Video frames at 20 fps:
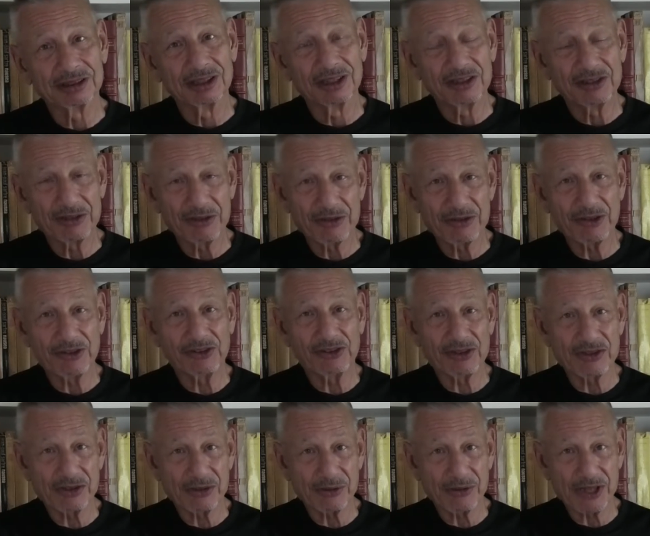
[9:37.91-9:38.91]
to the
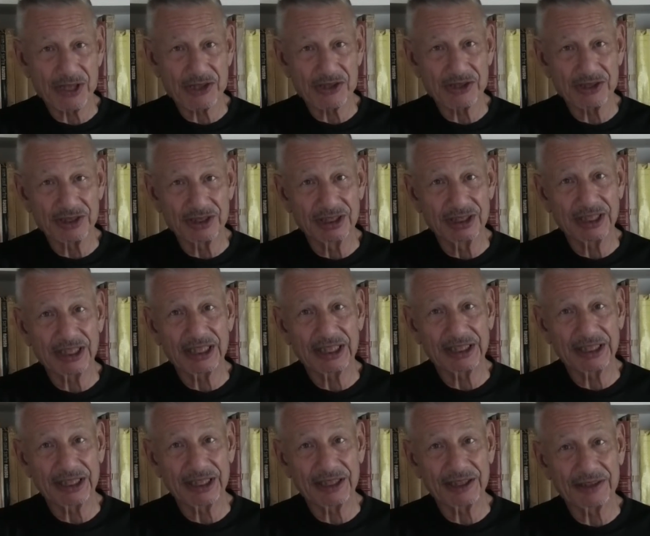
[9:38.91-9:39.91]
situation at
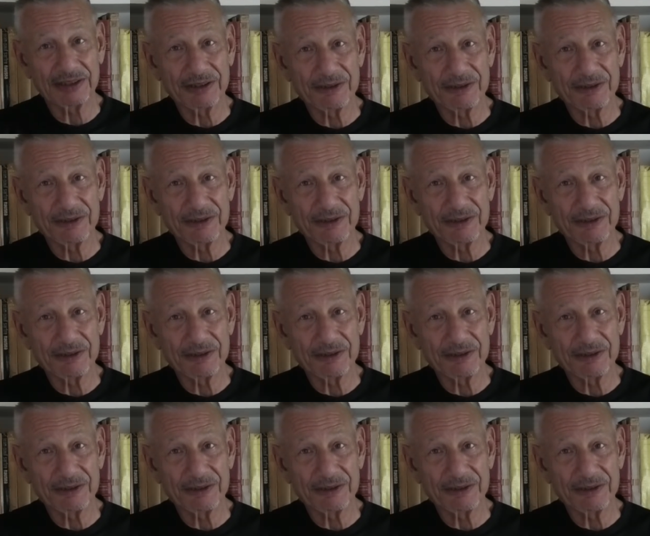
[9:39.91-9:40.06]
hand.